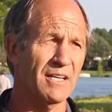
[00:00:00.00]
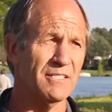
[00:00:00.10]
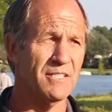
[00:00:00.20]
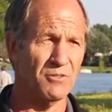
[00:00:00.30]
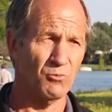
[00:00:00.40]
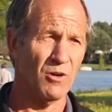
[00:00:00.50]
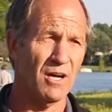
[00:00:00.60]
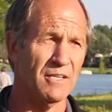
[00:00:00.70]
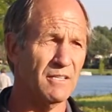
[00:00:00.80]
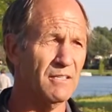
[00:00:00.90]

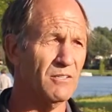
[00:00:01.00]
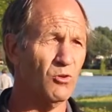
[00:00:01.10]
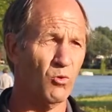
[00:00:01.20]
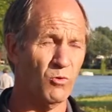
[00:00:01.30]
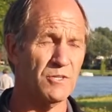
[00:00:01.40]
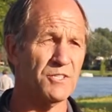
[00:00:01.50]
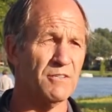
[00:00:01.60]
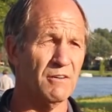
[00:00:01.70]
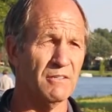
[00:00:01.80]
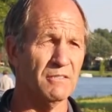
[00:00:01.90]
Iditarod
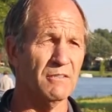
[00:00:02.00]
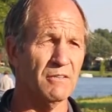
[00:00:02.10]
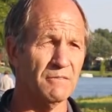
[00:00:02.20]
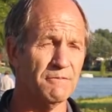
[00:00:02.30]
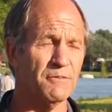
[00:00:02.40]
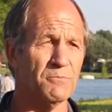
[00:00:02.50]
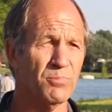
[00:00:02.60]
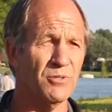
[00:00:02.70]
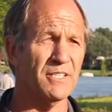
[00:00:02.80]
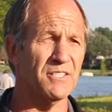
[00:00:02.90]
course on, on foot
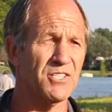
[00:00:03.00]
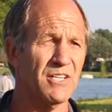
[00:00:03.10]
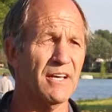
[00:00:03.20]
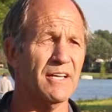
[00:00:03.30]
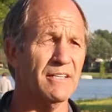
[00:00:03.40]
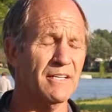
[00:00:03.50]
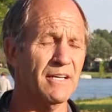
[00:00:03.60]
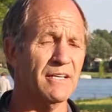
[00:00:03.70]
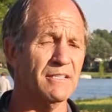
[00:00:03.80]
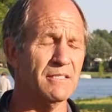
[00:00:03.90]
pulling a sled
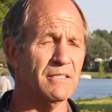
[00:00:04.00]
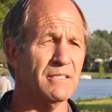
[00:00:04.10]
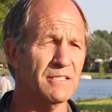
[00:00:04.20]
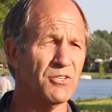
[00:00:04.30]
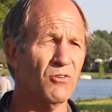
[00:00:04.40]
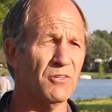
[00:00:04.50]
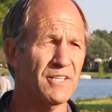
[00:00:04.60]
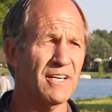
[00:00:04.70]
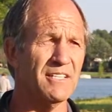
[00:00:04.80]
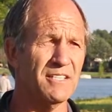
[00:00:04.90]
and uh, it's called
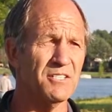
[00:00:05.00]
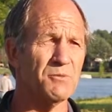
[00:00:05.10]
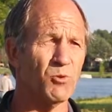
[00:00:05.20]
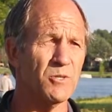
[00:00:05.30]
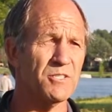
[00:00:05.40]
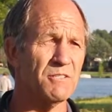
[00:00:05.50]
the Iditasport.